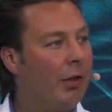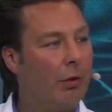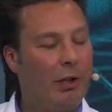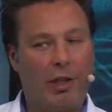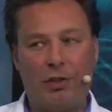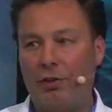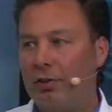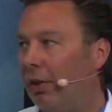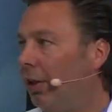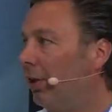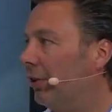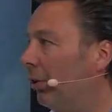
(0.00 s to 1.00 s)
connection.
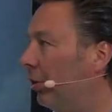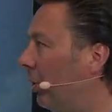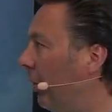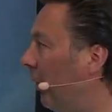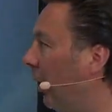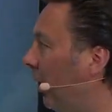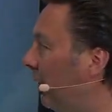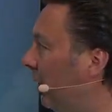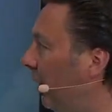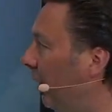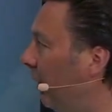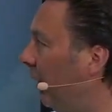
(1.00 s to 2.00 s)
So Stefan, I
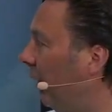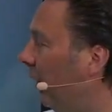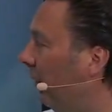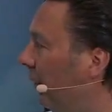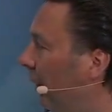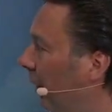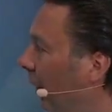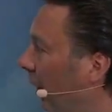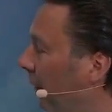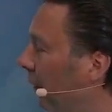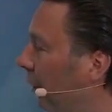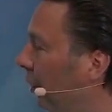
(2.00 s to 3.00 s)
think we
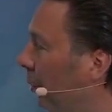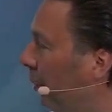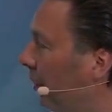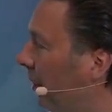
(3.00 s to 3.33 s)
have in use a